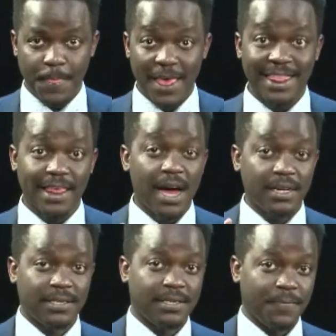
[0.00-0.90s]

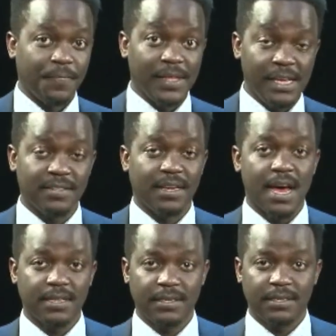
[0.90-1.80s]
That is an
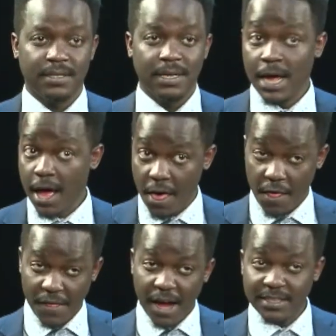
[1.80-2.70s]
asset. That